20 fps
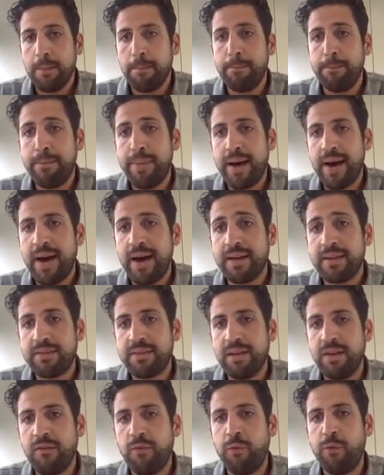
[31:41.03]
But
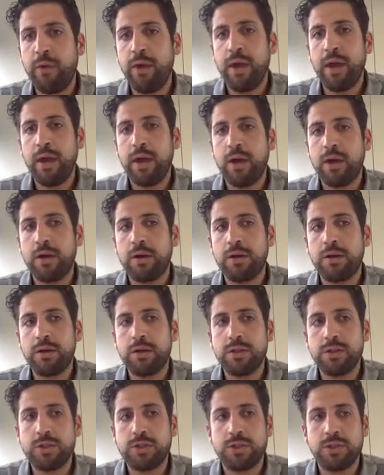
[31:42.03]
if we
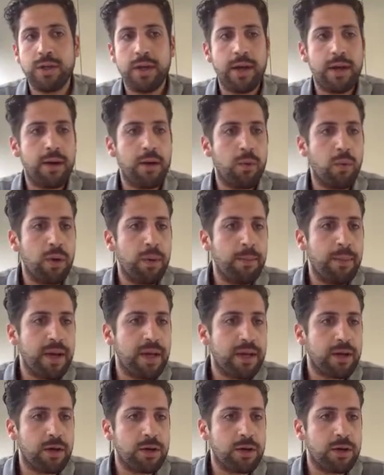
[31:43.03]
make